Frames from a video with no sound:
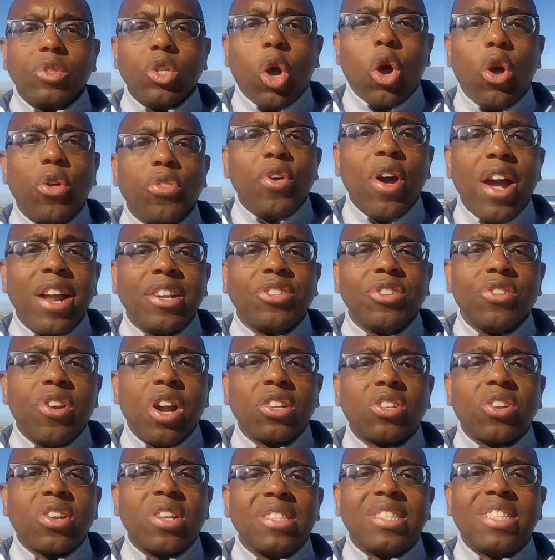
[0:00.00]
Although I do
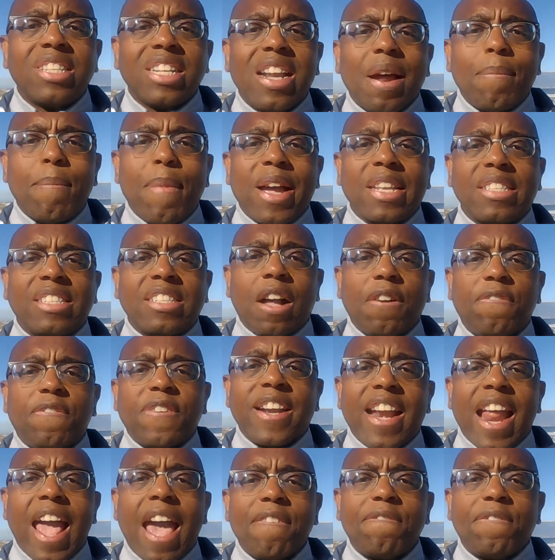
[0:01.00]
not consider myself
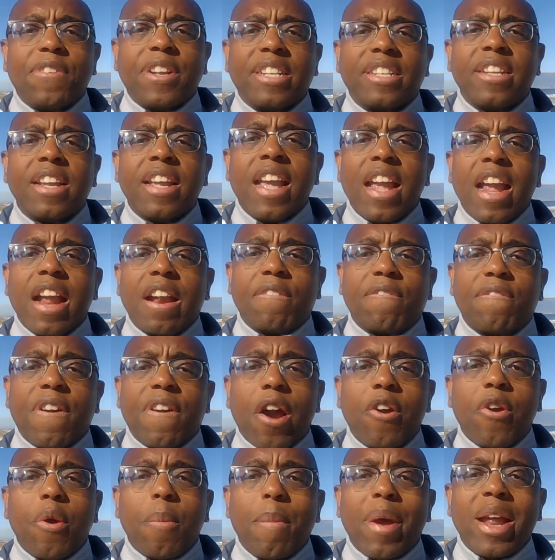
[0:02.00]
an avid
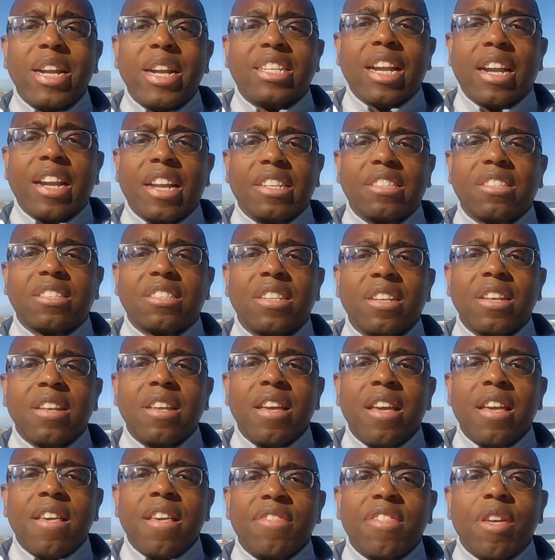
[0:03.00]
environmentalist,
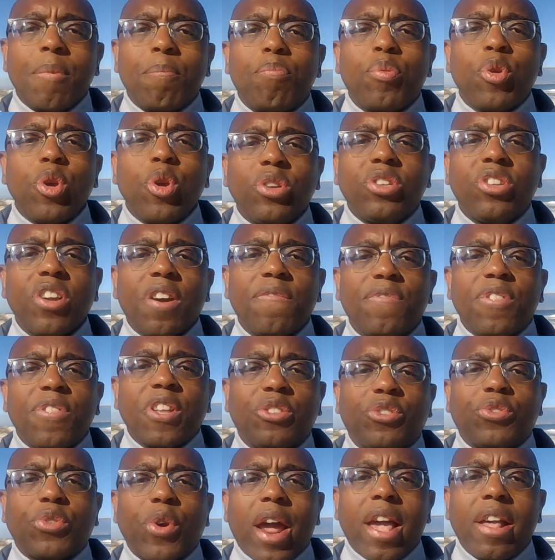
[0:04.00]
the beauty of the
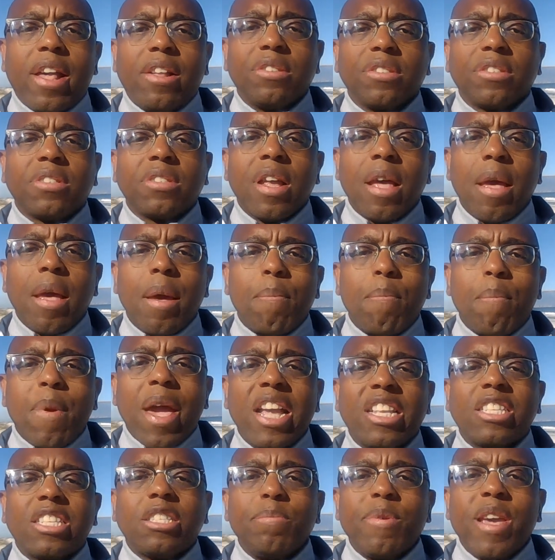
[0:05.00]
trails
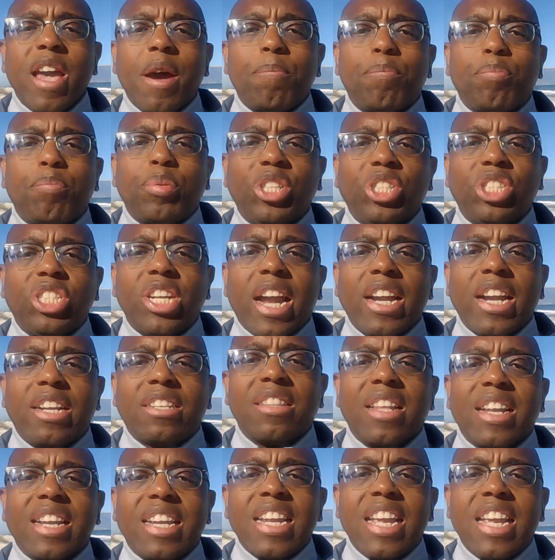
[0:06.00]
makes me
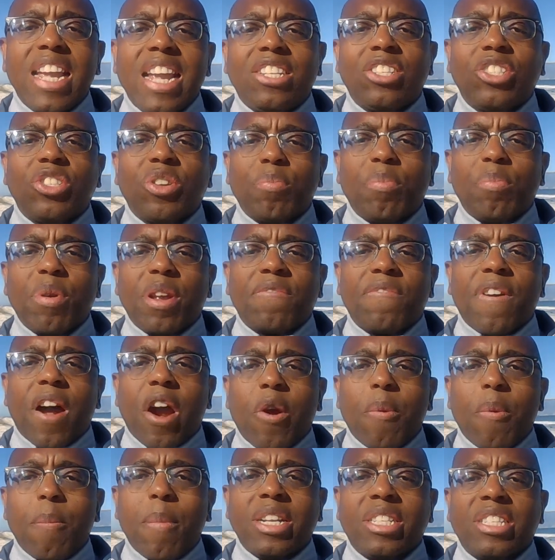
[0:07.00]
appreciate the need to be
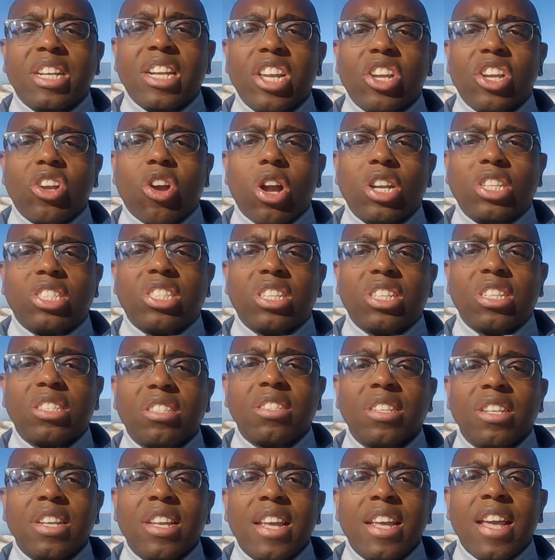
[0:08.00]
environmentally
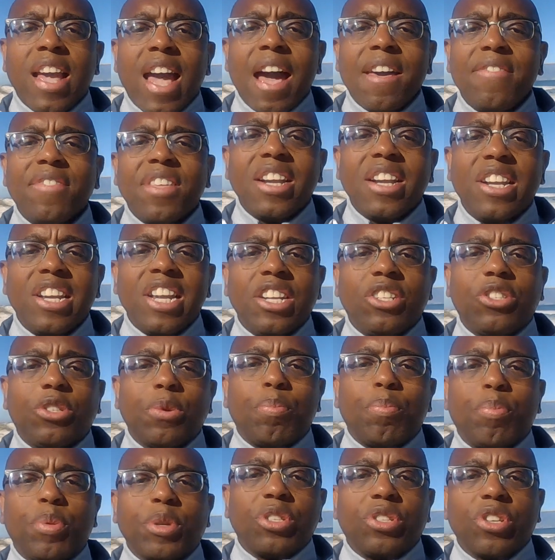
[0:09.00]
conscious and the need to
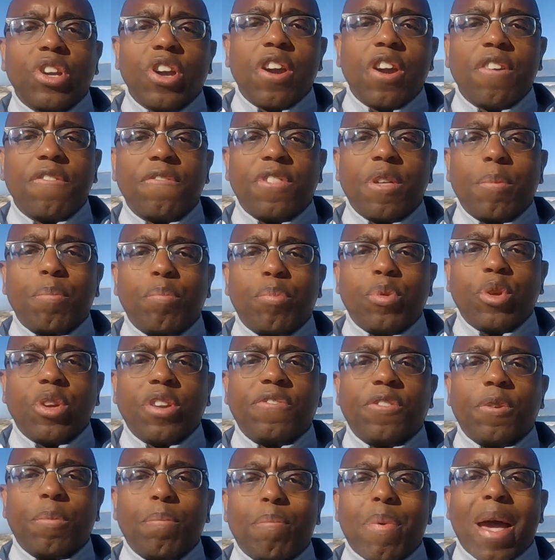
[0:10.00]
preserve the
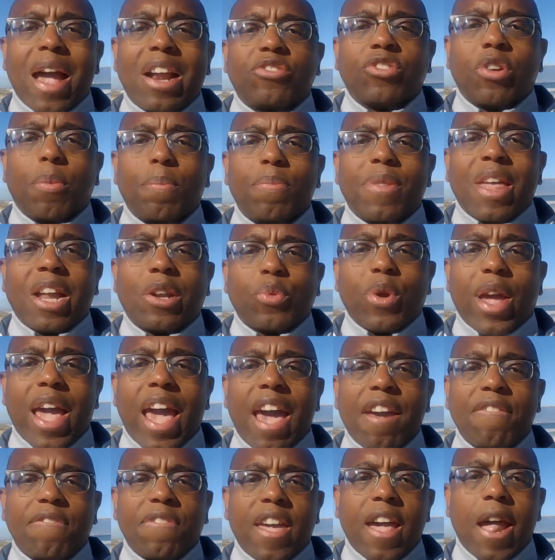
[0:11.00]
beautiful backdrop that we
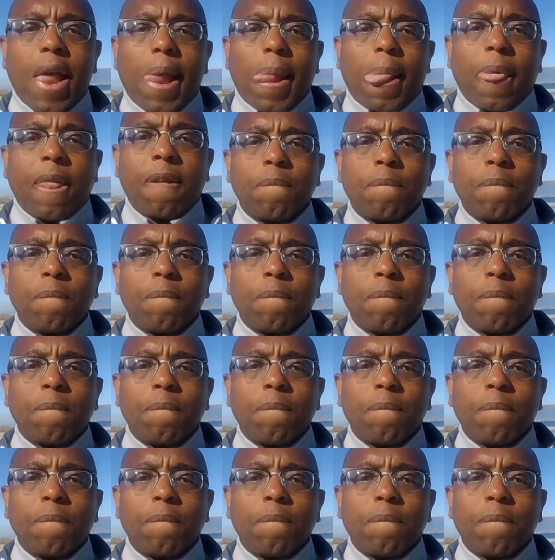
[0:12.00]
have here.